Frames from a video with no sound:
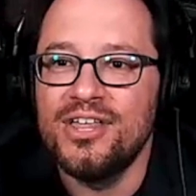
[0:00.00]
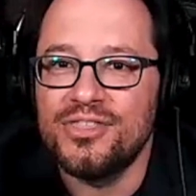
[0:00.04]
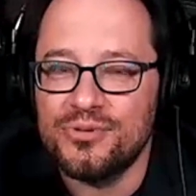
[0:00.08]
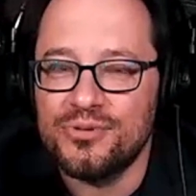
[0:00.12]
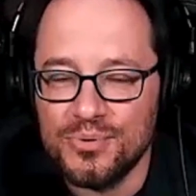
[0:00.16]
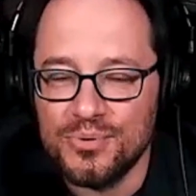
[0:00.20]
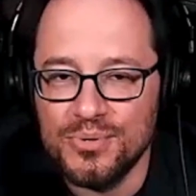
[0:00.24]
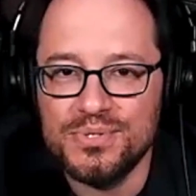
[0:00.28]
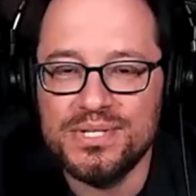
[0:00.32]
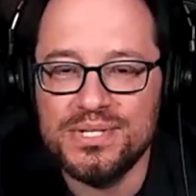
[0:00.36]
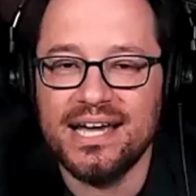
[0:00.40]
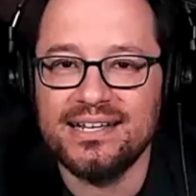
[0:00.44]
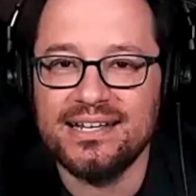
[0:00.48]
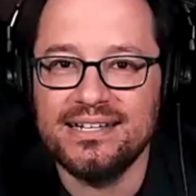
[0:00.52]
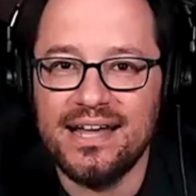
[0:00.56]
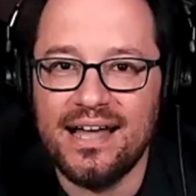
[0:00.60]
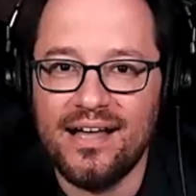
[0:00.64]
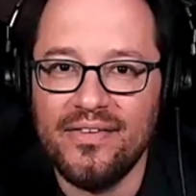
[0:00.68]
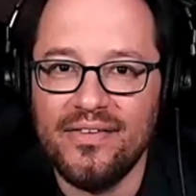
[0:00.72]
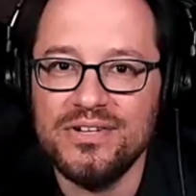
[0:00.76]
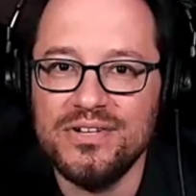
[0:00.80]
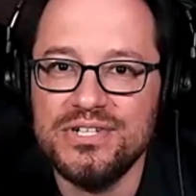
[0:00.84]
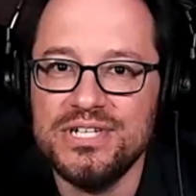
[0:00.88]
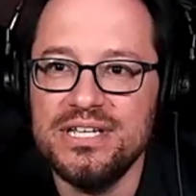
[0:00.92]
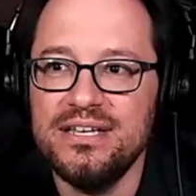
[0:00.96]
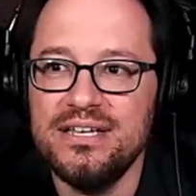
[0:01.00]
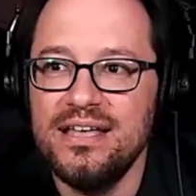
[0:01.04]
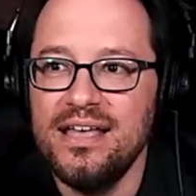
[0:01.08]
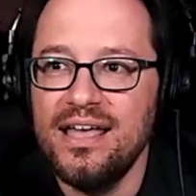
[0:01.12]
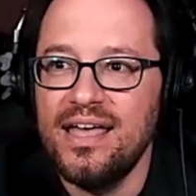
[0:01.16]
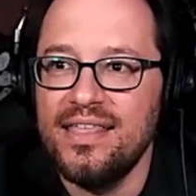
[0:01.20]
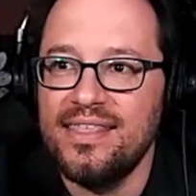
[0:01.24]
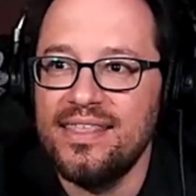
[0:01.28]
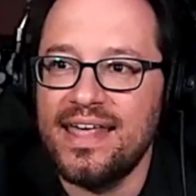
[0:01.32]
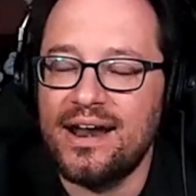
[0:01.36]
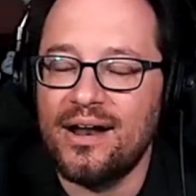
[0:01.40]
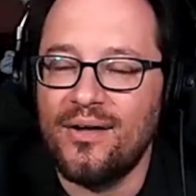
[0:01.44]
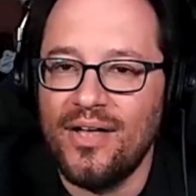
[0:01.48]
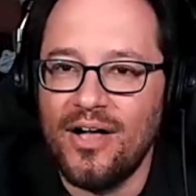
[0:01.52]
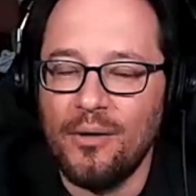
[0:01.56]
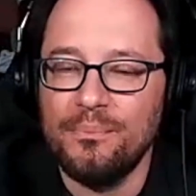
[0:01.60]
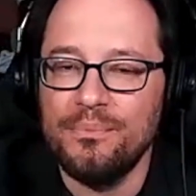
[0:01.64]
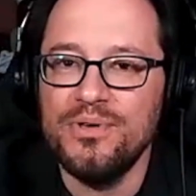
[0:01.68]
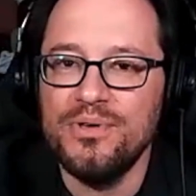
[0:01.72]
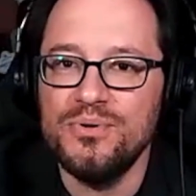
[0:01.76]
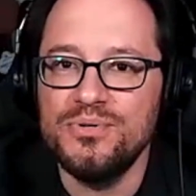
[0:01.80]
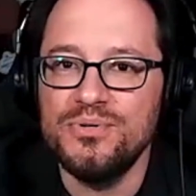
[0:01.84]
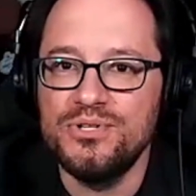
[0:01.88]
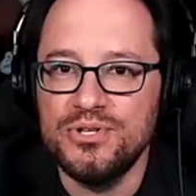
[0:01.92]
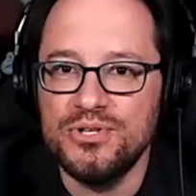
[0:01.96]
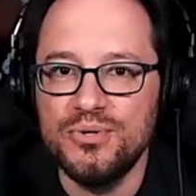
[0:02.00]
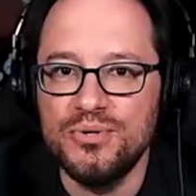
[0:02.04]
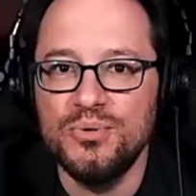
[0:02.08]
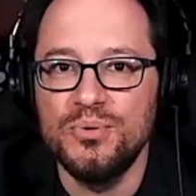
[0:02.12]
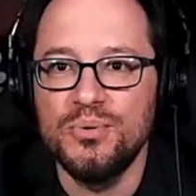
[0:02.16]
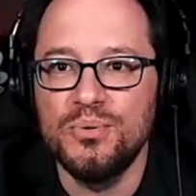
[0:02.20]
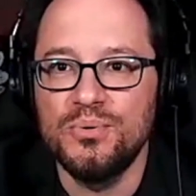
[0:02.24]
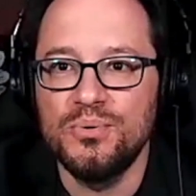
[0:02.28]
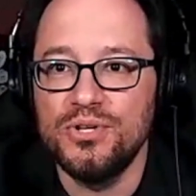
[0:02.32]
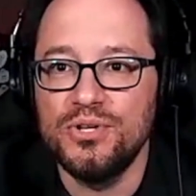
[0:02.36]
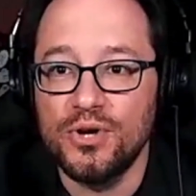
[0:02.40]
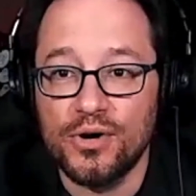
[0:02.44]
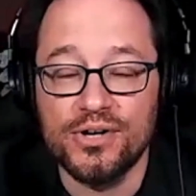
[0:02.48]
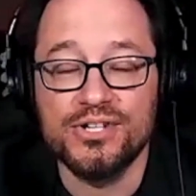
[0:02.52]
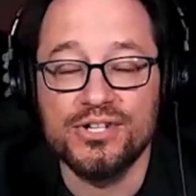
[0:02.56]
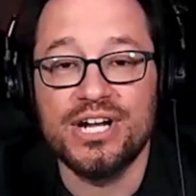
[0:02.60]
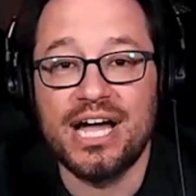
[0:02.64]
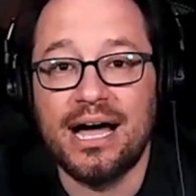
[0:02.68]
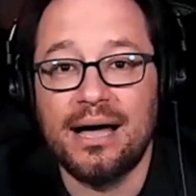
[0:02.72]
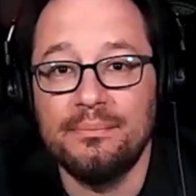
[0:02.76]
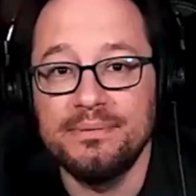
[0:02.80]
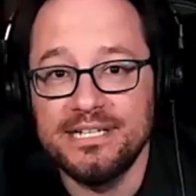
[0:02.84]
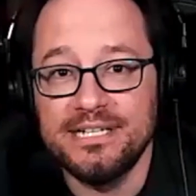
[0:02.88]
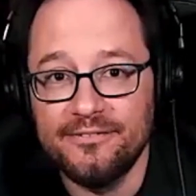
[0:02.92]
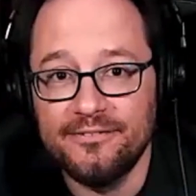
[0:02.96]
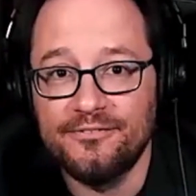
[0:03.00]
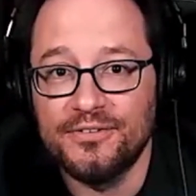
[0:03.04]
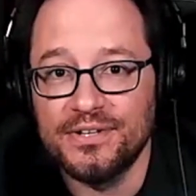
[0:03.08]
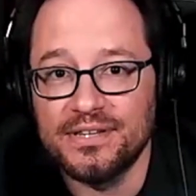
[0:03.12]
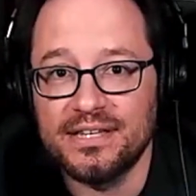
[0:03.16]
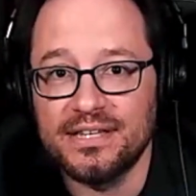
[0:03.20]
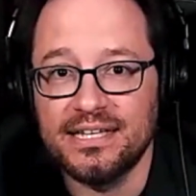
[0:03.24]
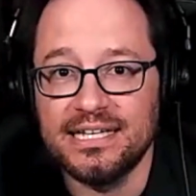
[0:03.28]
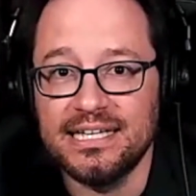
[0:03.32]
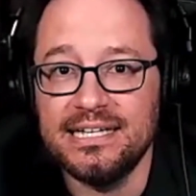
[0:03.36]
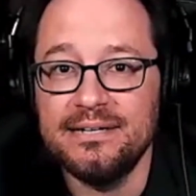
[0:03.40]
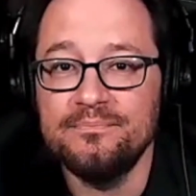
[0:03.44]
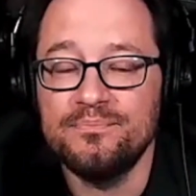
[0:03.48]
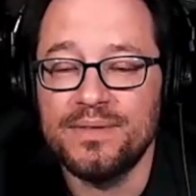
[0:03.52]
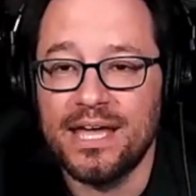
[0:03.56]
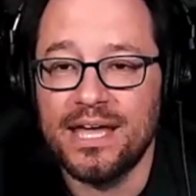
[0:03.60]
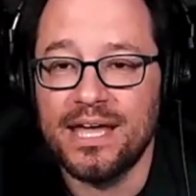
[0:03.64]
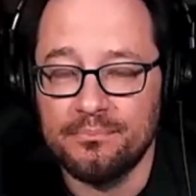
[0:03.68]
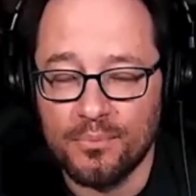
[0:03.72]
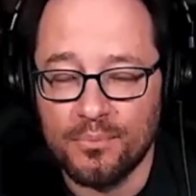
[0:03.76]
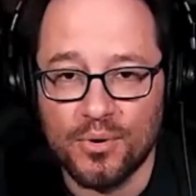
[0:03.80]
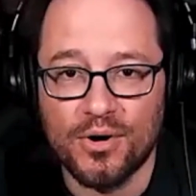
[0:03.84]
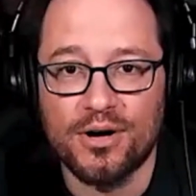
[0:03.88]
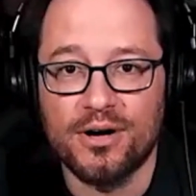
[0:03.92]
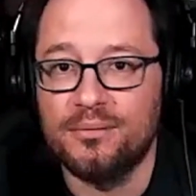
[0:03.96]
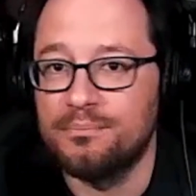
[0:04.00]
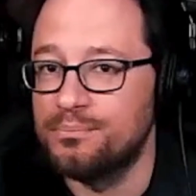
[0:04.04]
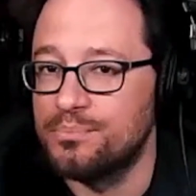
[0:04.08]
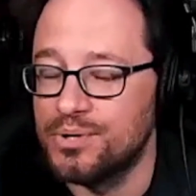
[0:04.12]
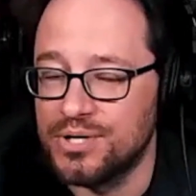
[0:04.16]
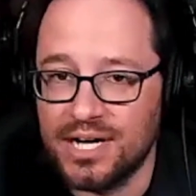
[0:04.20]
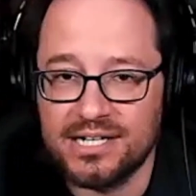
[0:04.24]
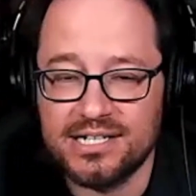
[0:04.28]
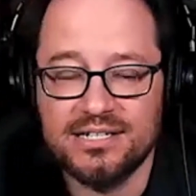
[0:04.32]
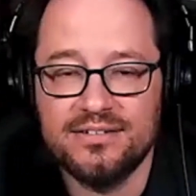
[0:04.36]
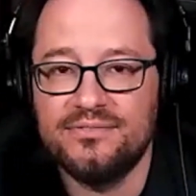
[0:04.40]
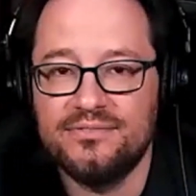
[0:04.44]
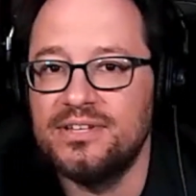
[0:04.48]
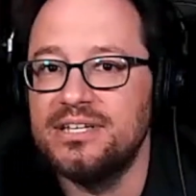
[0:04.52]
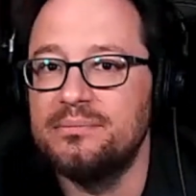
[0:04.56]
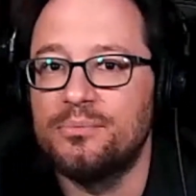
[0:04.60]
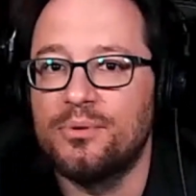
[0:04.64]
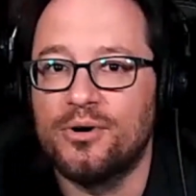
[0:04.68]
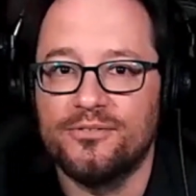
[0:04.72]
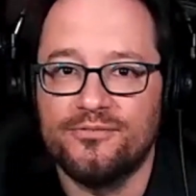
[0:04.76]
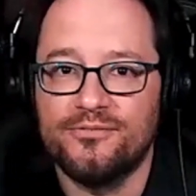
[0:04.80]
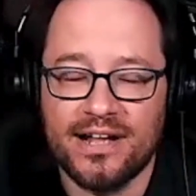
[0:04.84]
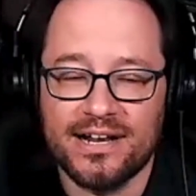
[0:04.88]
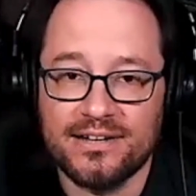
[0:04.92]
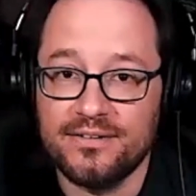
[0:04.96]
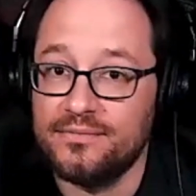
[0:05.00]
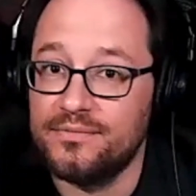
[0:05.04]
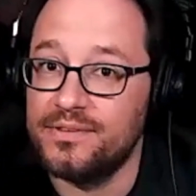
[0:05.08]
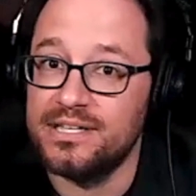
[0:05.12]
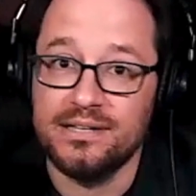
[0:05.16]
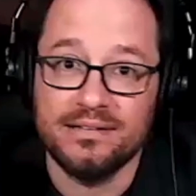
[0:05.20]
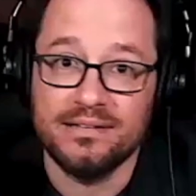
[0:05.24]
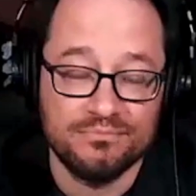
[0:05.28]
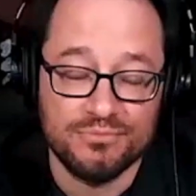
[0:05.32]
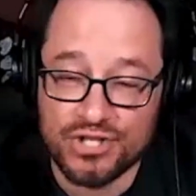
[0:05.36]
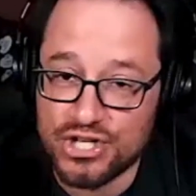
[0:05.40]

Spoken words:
through technology that'll help you do your job differently and more productively, more effectively,